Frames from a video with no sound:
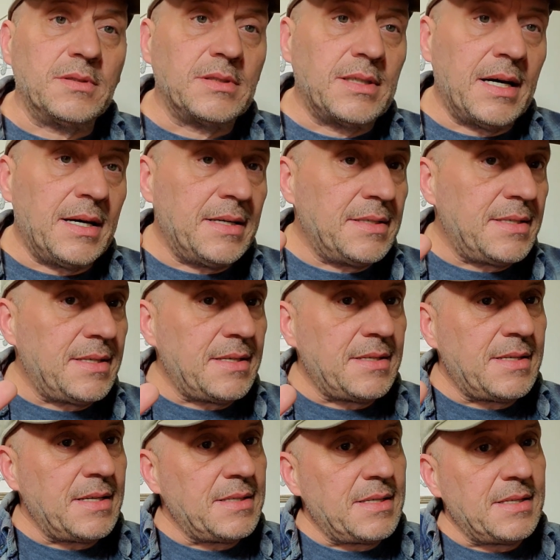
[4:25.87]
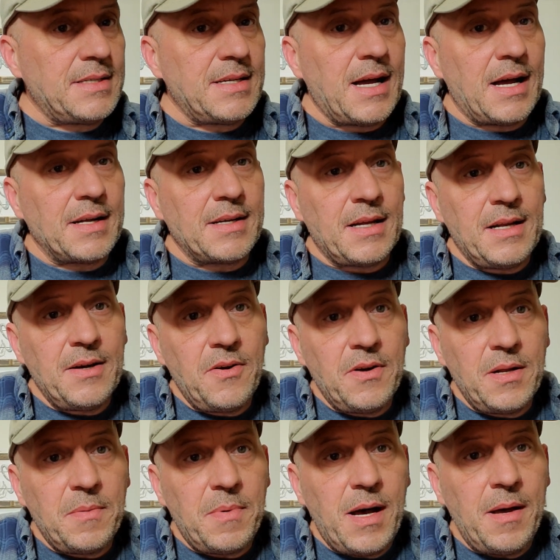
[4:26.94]
because since it's not clear
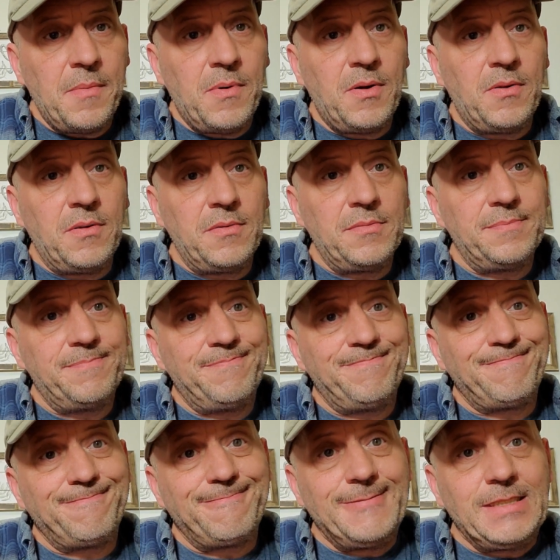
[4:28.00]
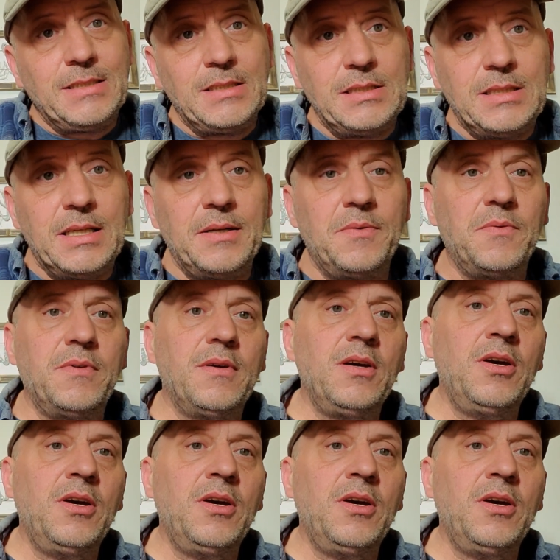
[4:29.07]
in the Bible, then,